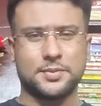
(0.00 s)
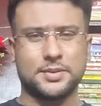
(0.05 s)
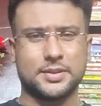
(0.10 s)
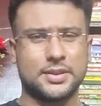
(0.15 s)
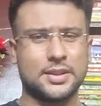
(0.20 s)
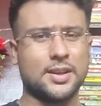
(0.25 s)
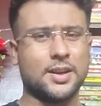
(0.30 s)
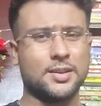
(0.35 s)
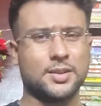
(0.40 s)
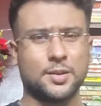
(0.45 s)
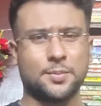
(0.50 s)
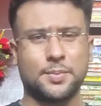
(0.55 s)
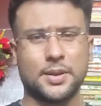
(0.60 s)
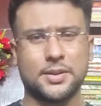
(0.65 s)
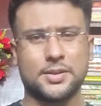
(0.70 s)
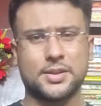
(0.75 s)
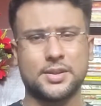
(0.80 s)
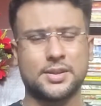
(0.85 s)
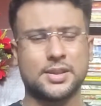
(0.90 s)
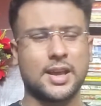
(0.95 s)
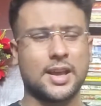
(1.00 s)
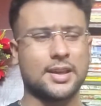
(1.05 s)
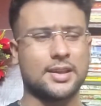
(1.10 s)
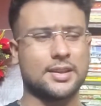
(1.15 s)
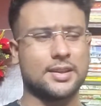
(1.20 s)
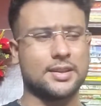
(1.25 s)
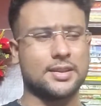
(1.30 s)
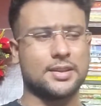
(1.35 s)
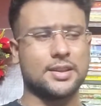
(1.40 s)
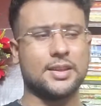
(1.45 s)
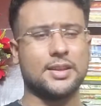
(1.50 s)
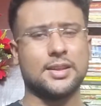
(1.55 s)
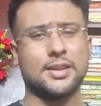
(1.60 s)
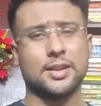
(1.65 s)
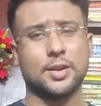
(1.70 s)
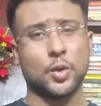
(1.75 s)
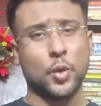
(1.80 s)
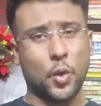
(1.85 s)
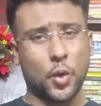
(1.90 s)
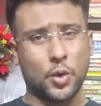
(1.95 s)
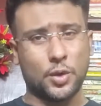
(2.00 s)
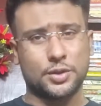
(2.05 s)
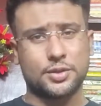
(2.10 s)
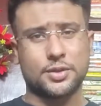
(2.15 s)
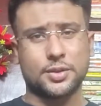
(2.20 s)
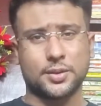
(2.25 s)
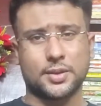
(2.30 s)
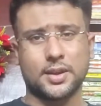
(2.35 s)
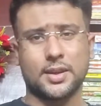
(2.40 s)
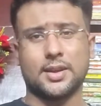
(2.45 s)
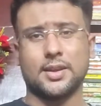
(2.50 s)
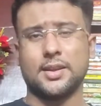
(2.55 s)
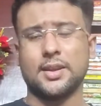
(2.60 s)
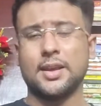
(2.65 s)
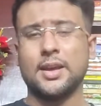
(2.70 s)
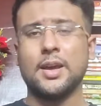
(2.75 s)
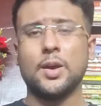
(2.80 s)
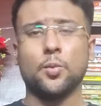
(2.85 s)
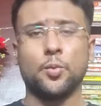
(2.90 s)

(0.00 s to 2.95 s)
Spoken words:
the other places like the north, okay,